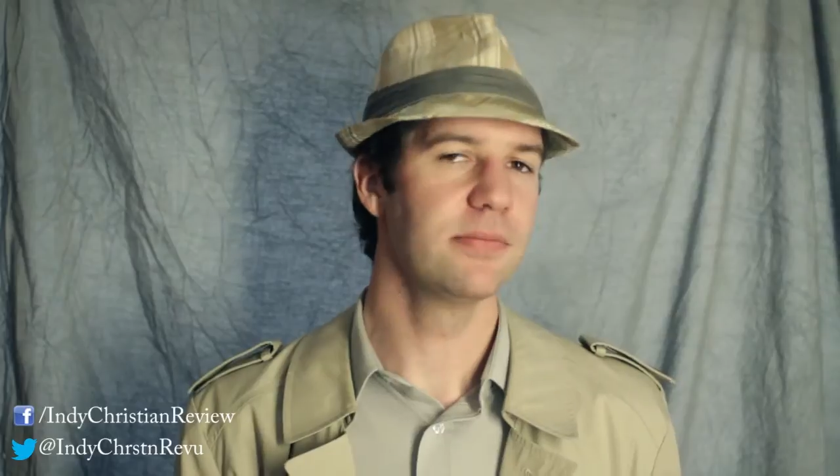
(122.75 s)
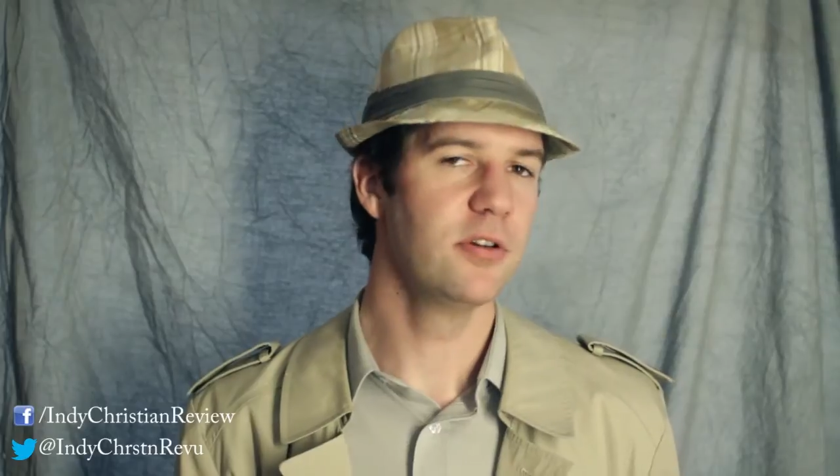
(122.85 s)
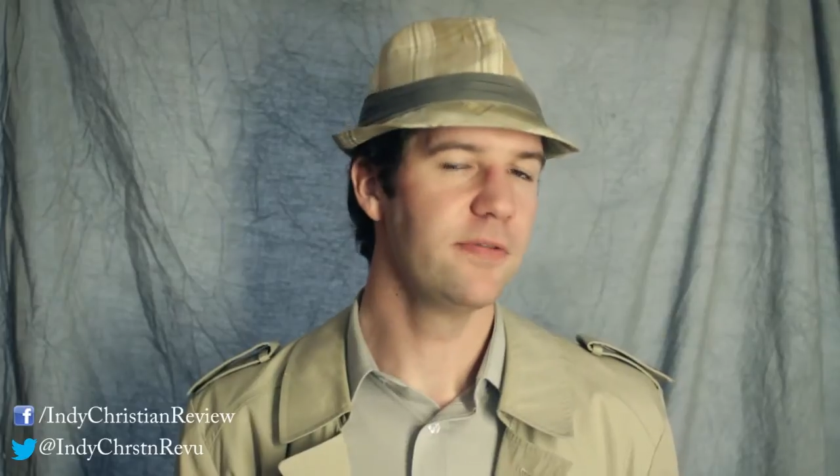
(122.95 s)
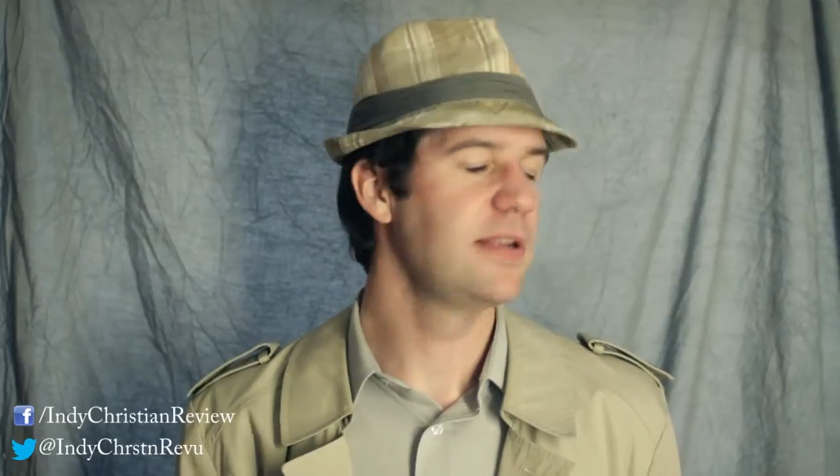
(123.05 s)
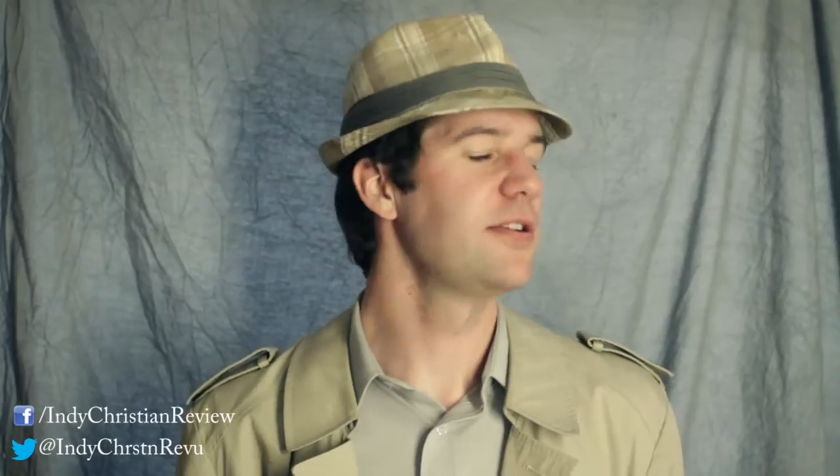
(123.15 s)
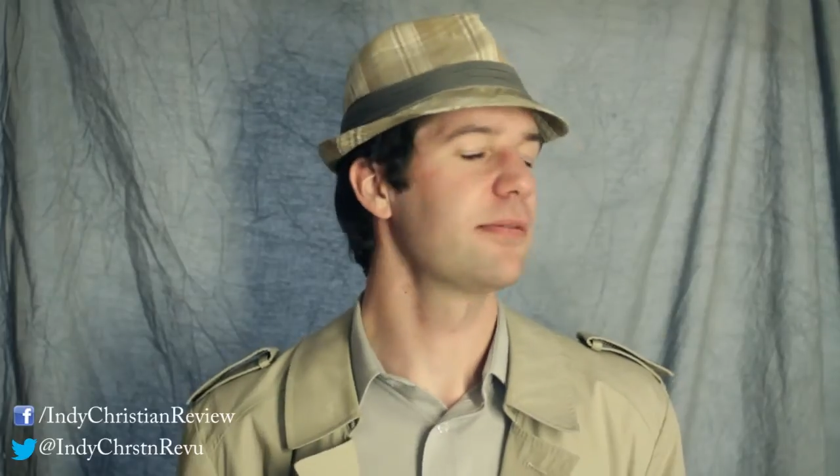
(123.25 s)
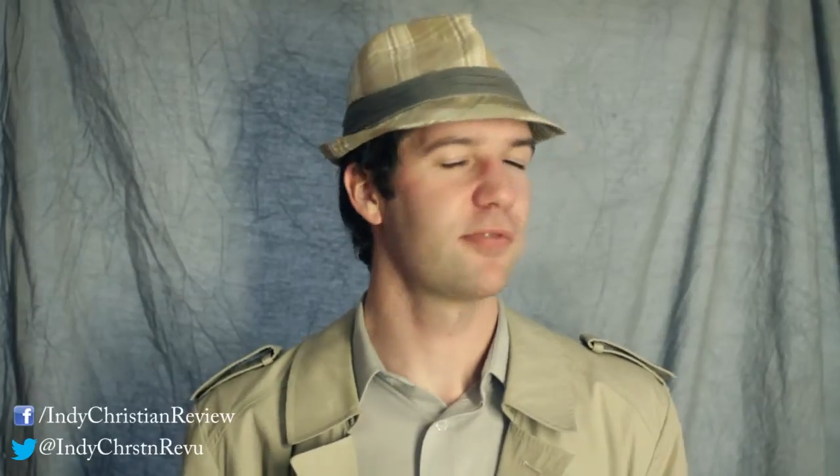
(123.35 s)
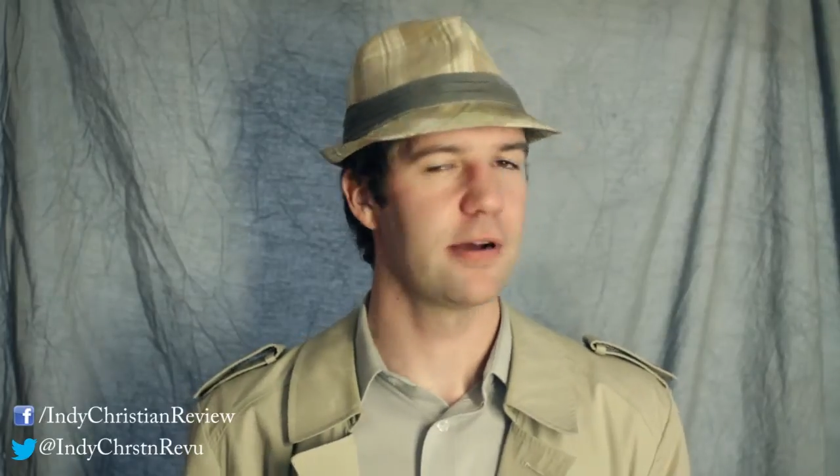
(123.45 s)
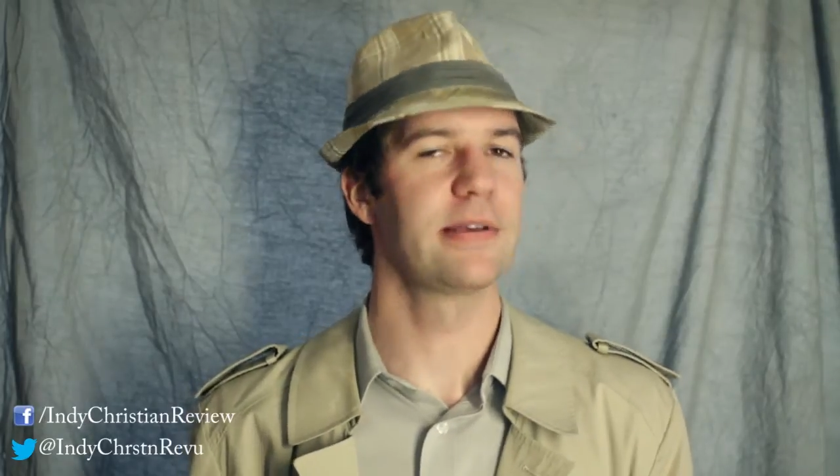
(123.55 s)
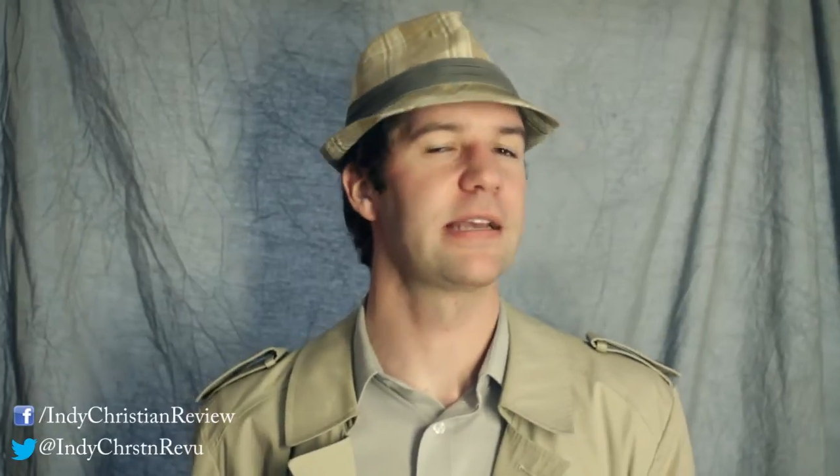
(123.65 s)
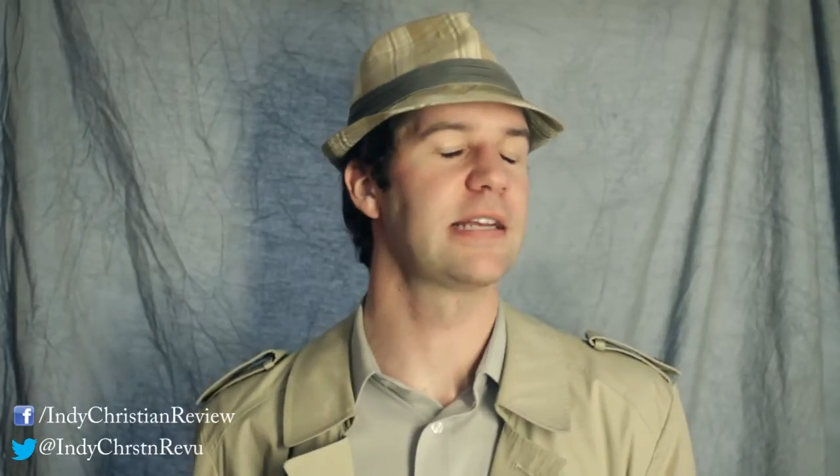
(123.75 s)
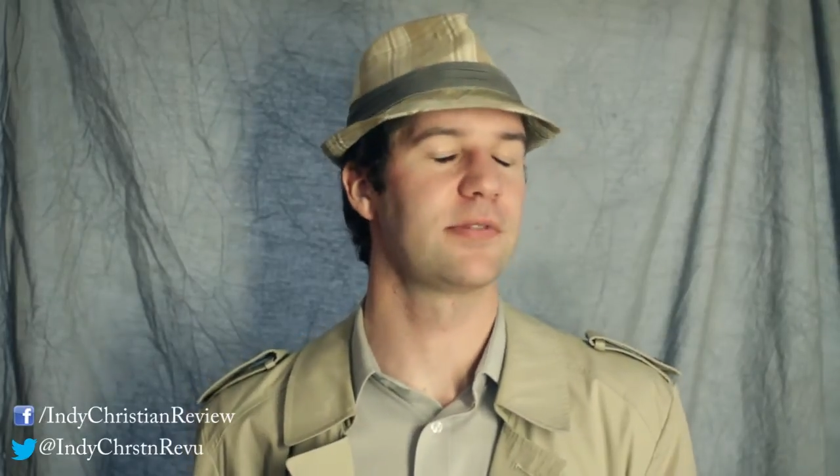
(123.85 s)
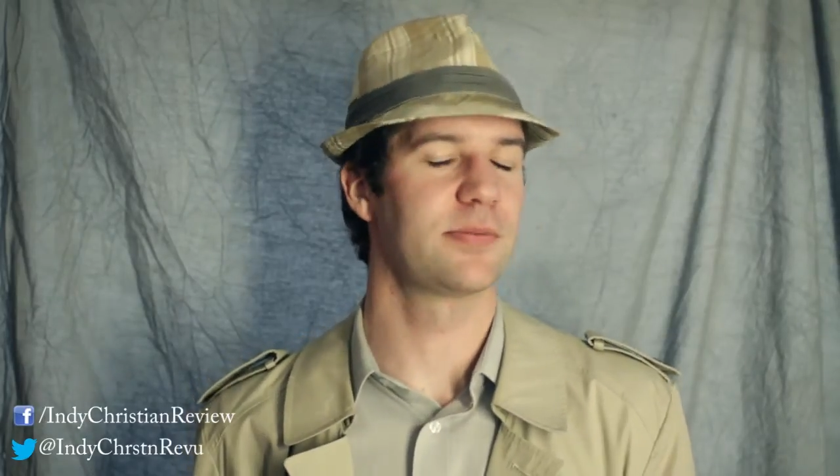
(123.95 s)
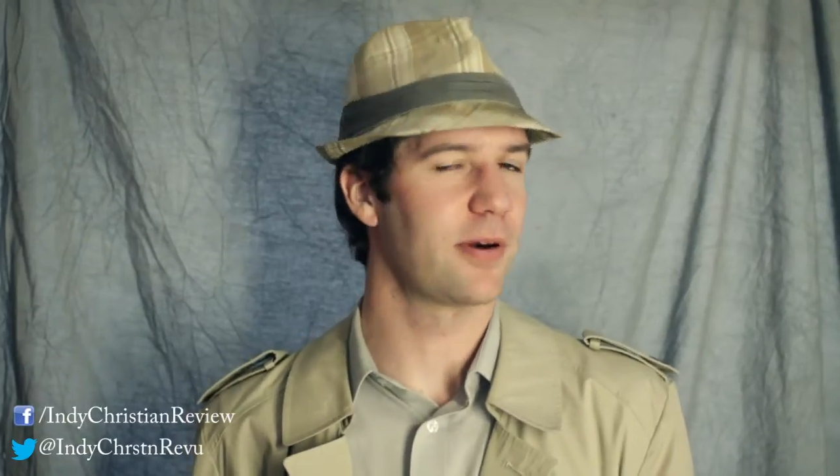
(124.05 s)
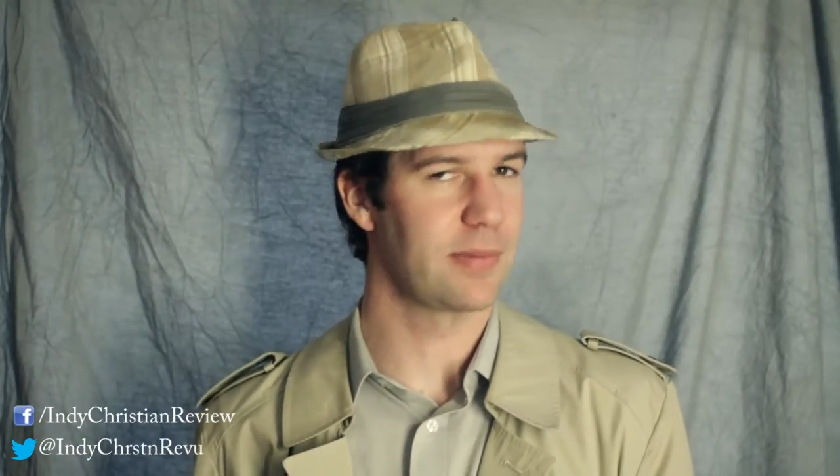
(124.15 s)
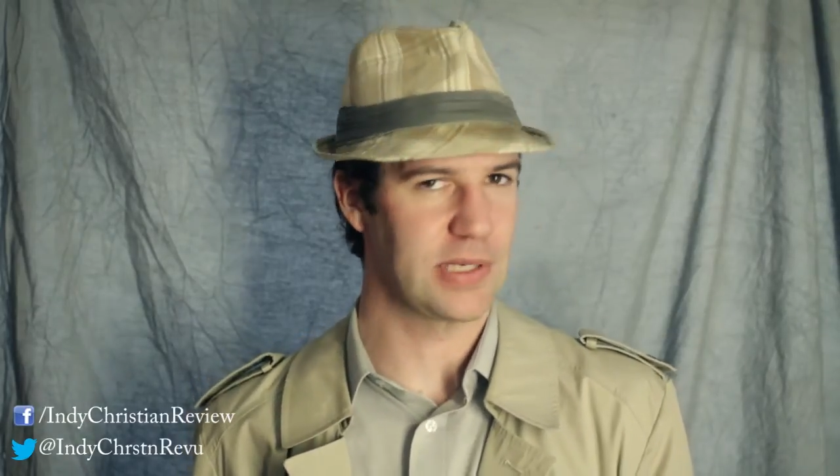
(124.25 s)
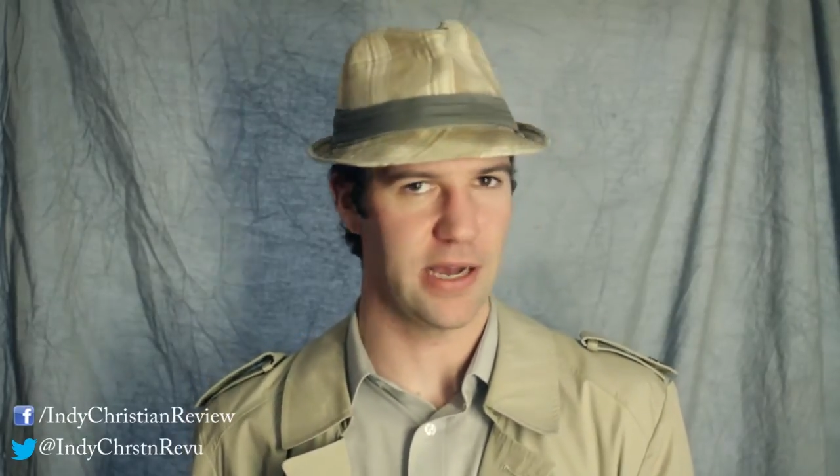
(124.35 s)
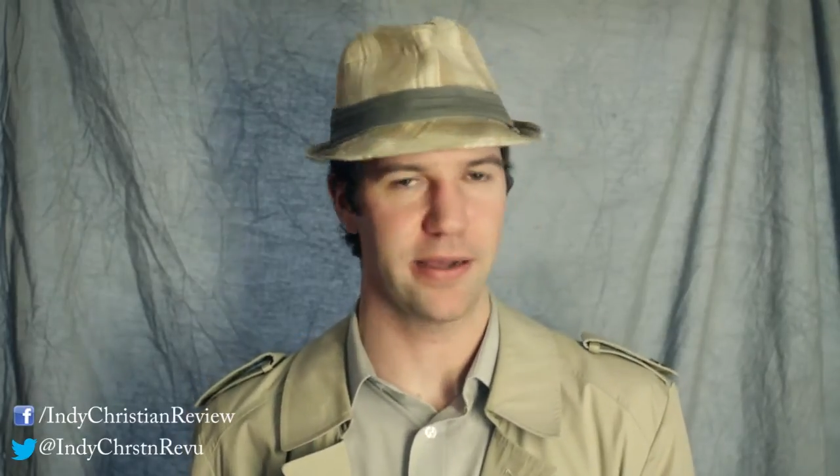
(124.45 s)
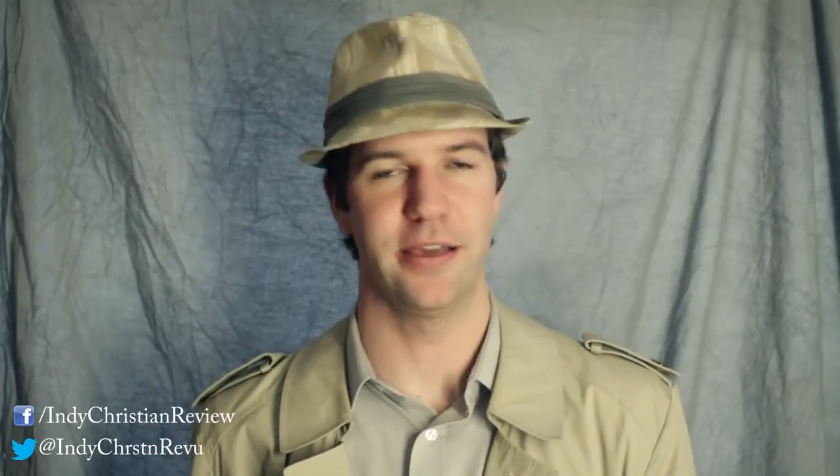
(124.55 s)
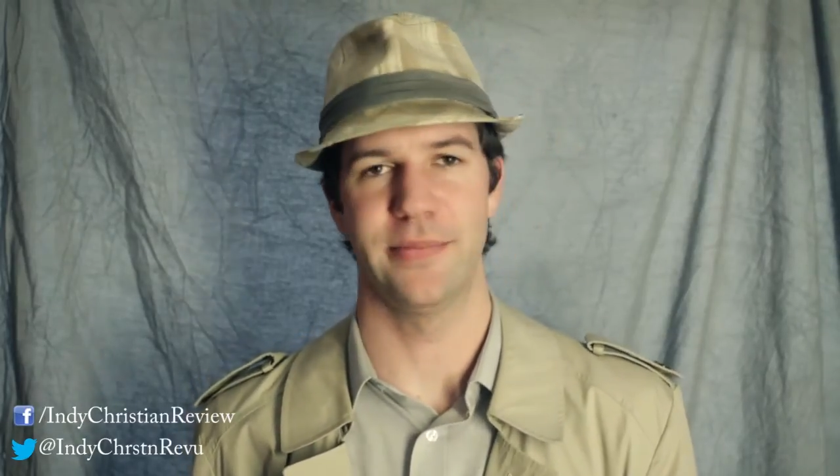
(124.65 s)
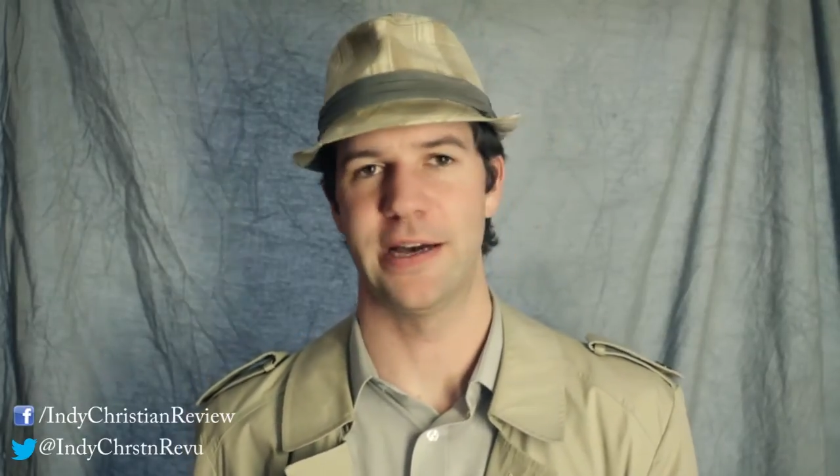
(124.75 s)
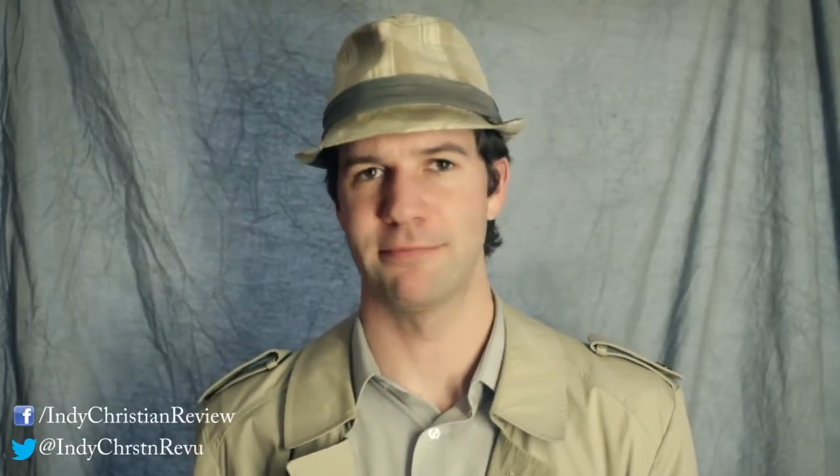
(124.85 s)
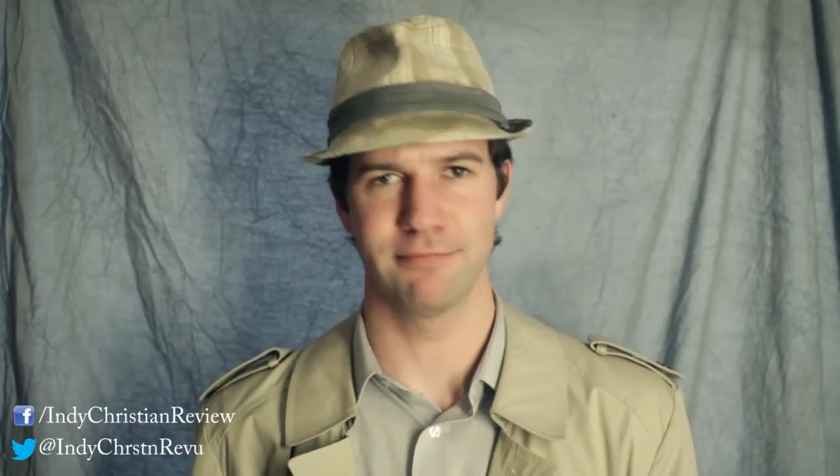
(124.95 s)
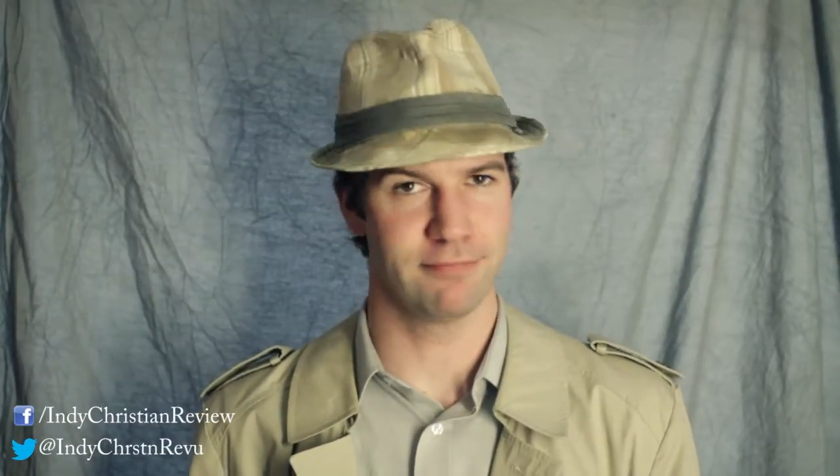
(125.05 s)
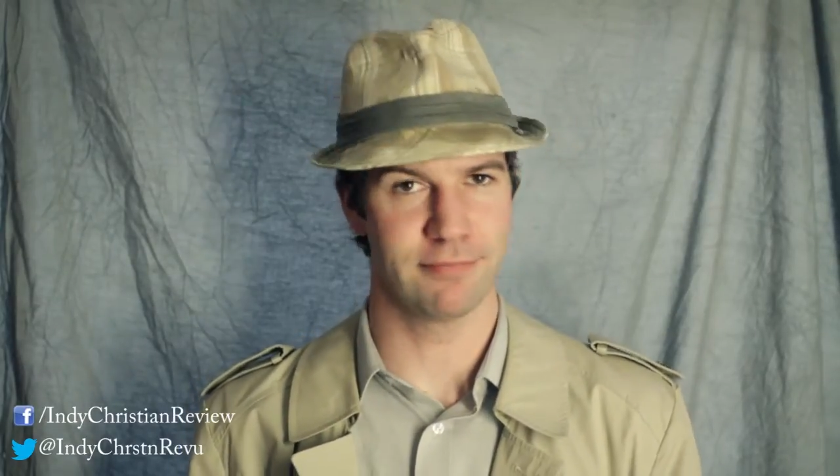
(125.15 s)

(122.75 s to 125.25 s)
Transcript: the movie and you can probably guess which part I'm talking about.